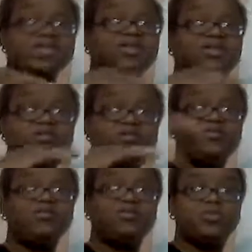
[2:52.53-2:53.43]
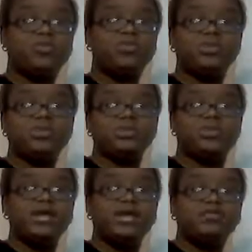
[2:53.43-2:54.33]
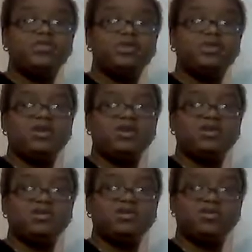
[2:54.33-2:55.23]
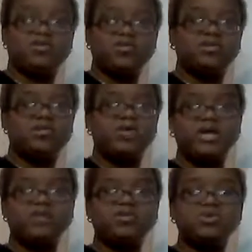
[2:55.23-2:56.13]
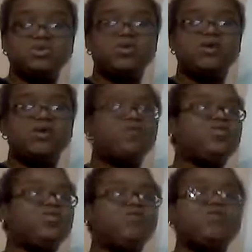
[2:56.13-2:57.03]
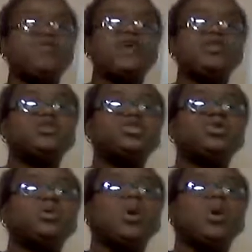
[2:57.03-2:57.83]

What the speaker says: they different from the police that give tickets for speeding or stuff, traffic violation.